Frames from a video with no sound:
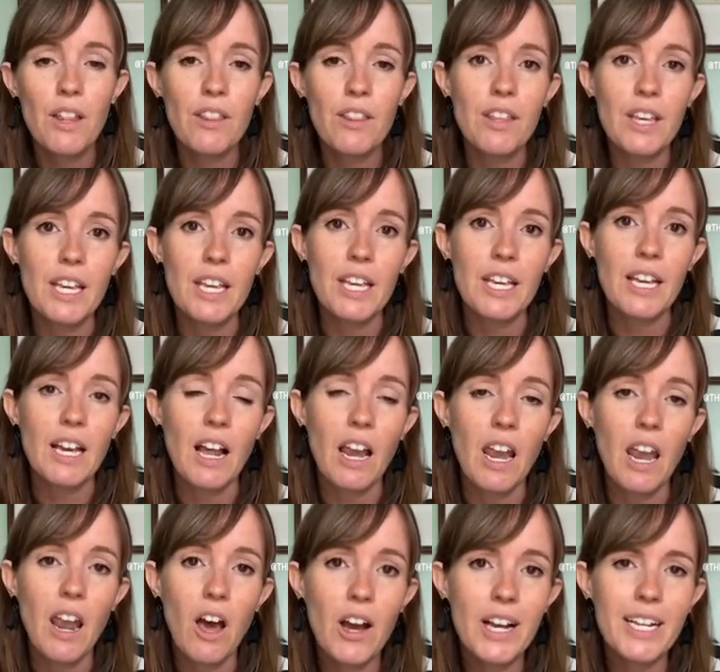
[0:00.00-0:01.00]
the
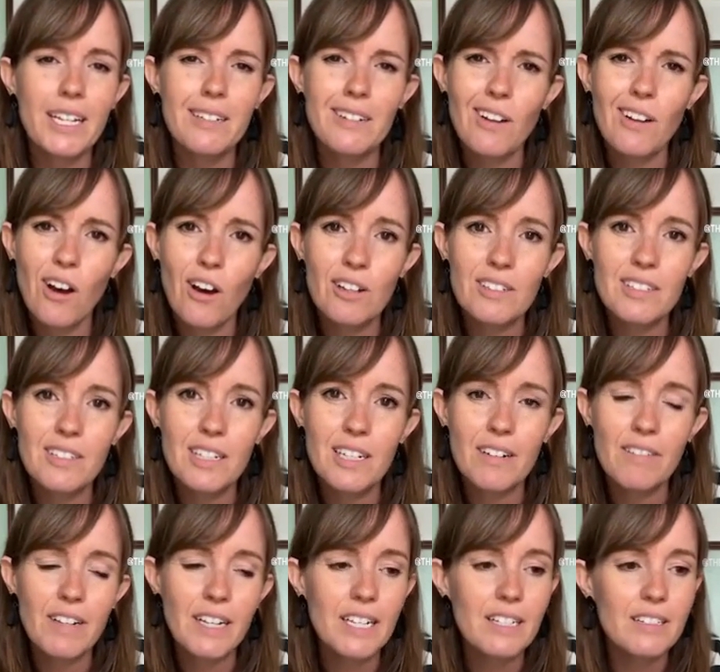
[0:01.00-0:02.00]
Lion Guard
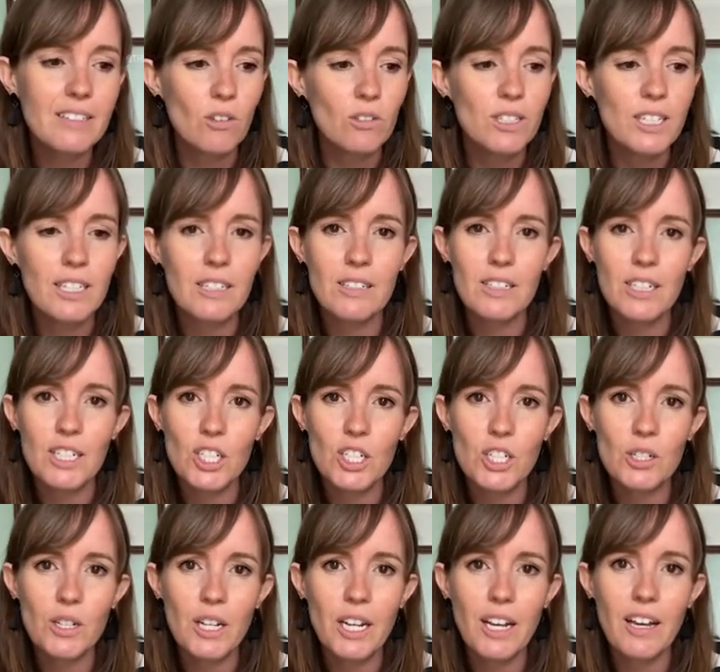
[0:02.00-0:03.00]
series on Disney
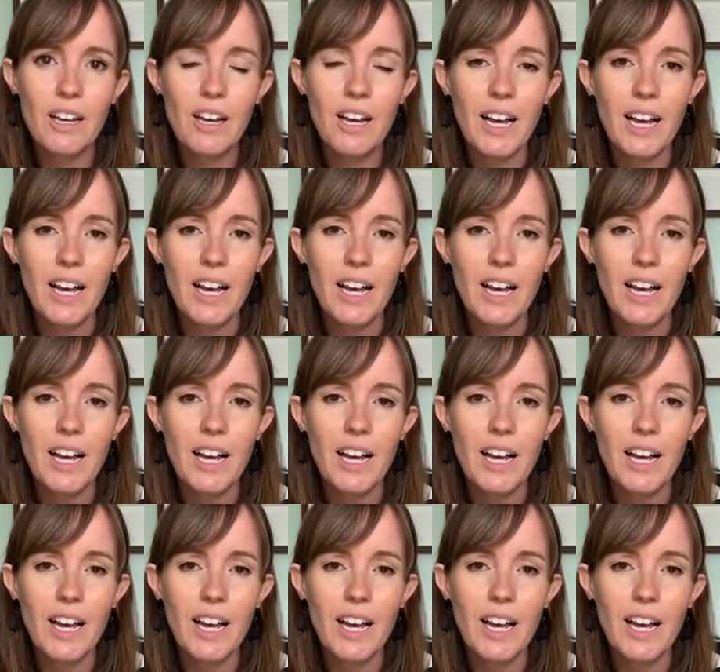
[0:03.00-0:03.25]
Junior.